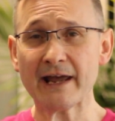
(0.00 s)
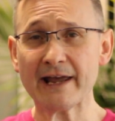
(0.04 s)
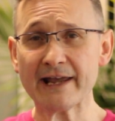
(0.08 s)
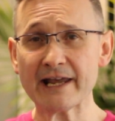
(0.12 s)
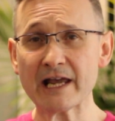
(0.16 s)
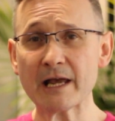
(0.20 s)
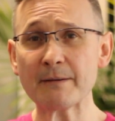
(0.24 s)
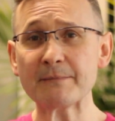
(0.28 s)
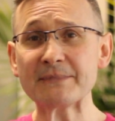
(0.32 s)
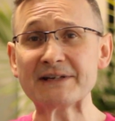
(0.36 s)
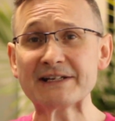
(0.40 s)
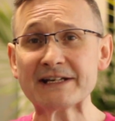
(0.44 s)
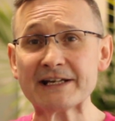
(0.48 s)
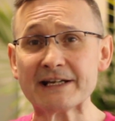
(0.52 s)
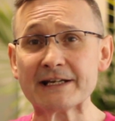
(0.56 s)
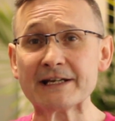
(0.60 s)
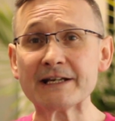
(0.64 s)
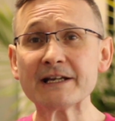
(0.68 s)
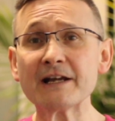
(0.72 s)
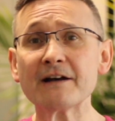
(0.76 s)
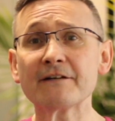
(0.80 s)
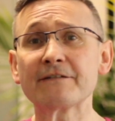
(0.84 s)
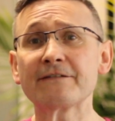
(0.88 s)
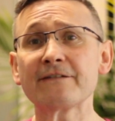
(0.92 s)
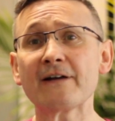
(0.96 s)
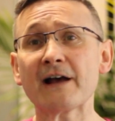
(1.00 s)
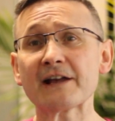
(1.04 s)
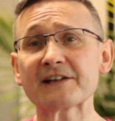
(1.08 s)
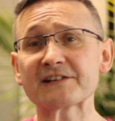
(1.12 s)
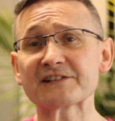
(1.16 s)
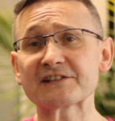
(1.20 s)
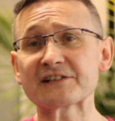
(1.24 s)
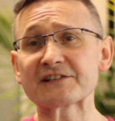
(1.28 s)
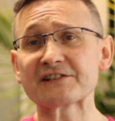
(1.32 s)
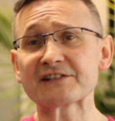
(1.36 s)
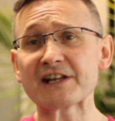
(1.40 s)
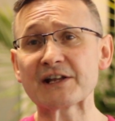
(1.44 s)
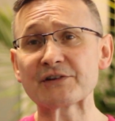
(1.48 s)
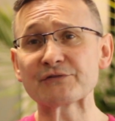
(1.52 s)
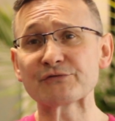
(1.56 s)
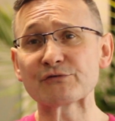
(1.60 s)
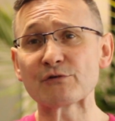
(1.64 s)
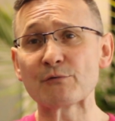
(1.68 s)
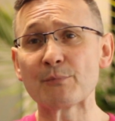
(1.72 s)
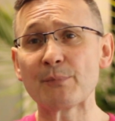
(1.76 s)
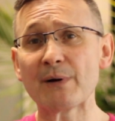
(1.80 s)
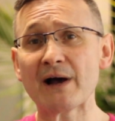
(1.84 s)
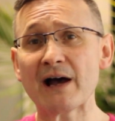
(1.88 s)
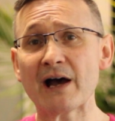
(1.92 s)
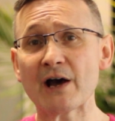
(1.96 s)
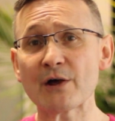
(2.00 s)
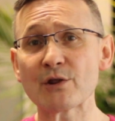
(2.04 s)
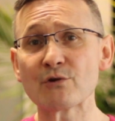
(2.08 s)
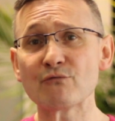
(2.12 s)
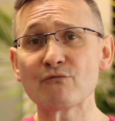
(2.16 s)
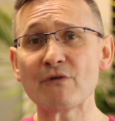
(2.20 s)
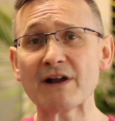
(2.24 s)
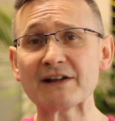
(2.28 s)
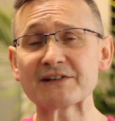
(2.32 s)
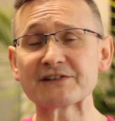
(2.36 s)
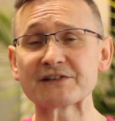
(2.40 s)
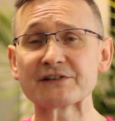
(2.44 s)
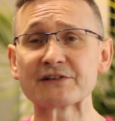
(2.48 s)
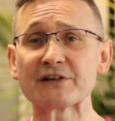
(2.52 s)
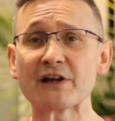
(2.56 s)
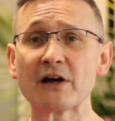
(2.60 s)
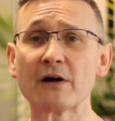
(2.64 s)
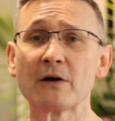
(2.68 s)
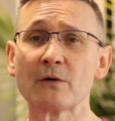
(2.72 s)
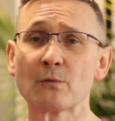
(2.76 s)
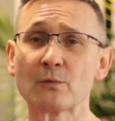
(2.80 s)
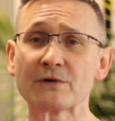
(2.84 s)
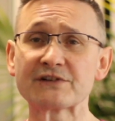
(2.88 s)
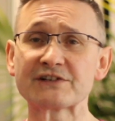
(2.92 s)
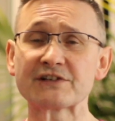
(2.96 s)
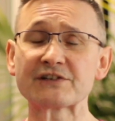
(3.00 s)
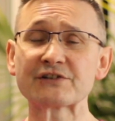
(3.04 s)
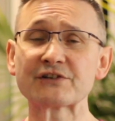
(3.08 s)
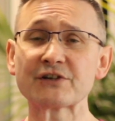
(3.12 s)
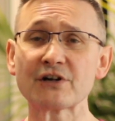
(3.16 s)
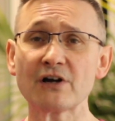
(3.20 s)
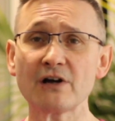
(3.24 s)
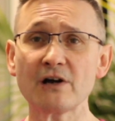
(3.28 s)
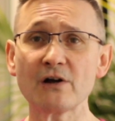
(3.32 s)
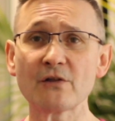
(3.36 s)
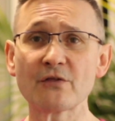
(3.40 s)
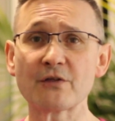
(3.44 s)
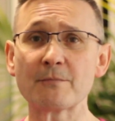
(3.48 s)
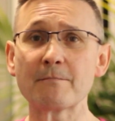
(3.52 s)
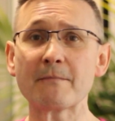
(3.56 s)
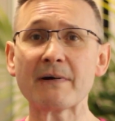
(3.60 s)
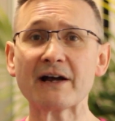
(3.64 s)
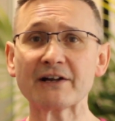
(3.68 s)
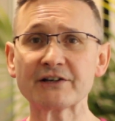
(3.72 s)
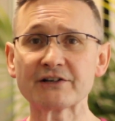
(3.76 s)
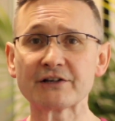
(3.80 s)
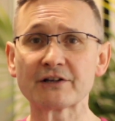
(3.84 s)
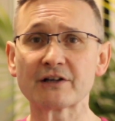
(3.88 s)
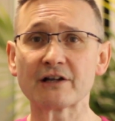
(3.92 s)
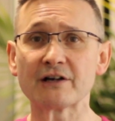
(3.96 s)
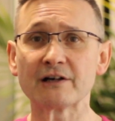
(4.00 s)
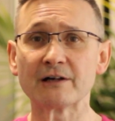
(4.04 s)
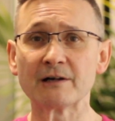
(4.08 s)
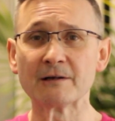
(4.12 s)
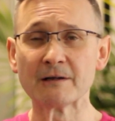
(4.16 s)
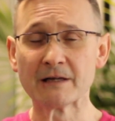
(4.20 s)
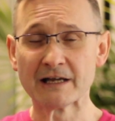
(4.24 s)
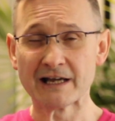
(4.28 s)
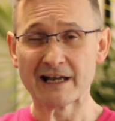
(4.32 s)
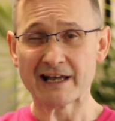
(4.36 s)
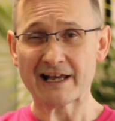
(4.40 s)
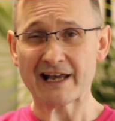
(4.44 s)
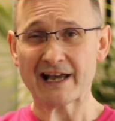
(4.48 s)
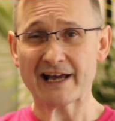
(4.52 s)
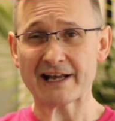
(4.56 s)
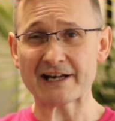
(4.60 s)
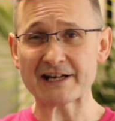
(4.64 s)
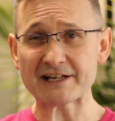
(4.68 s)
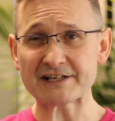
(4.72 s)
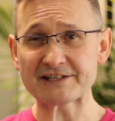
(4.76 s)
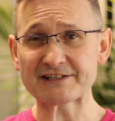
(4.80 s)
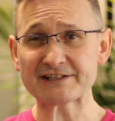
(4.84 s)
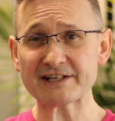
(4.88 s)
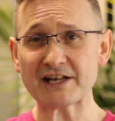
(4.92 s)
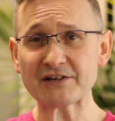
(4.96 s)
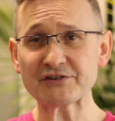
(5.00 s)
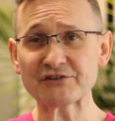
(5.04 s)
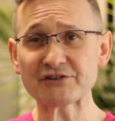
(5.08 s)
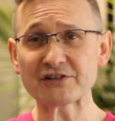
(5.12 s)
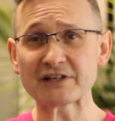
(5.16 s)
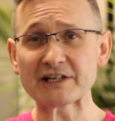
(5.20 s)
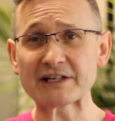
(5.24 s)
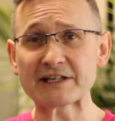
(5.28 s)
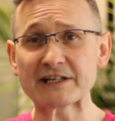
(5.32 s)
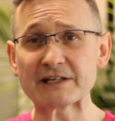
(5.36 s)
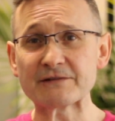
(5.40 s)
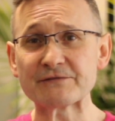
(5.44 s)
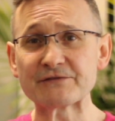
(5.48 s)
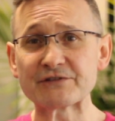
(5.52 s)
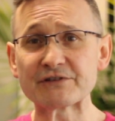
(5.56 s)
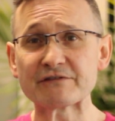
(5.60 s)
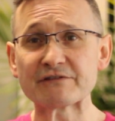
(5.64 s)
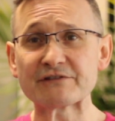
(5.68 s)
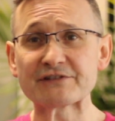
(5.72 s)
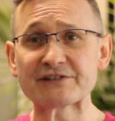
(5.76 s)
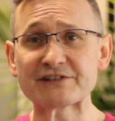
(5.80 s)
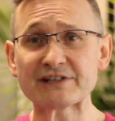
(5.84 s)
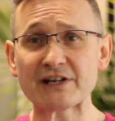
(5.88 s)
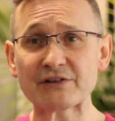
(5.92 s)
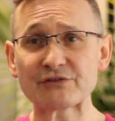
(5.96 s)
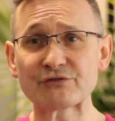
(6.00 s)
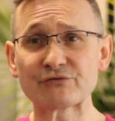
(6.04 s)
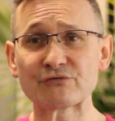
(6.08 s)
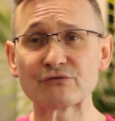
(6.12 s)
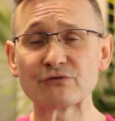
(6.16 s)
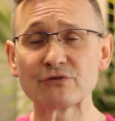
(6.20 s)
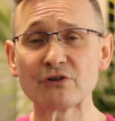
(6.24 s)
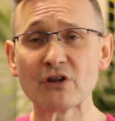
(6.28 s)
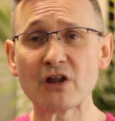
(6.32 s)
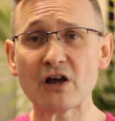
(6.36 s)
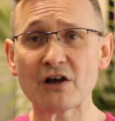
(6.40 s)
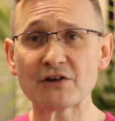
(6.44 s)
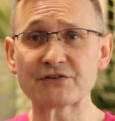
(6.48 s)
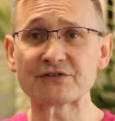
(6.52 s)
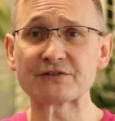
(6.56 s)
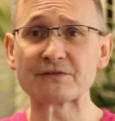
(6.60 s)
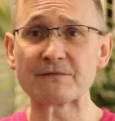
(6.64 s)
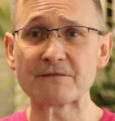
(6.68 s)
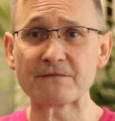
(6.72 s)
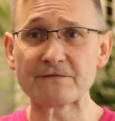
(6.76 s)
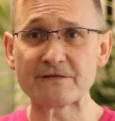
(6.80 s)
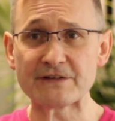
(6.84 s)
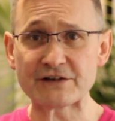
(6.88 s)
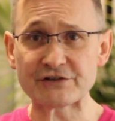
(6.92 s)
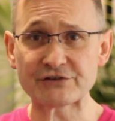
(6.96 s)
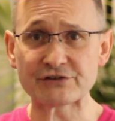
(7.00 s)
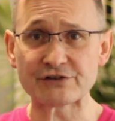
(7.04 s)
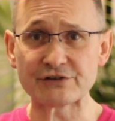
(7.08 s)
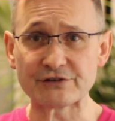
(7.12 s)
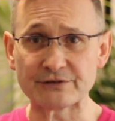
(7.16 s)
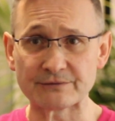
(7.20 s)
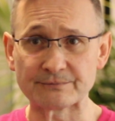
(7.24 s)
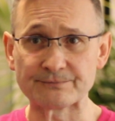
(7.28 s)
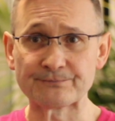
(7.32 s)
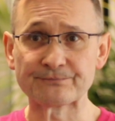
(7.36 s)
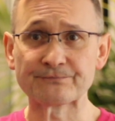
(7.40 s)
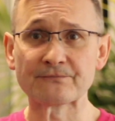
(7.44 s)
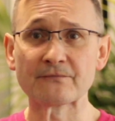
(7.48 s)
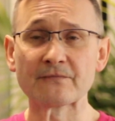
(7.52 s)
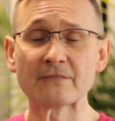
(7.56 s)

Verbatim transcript: AMD affects the central part of the retina which is called the macula and it essentially gives you a central loss of vision.